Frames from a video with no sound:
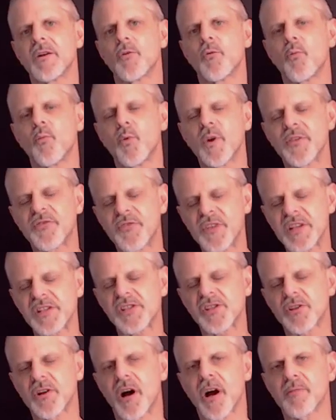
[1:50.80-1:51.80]
With this
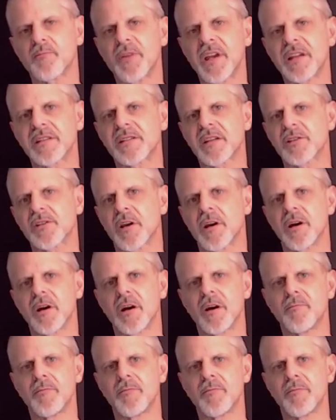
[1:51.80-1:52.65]
song being such a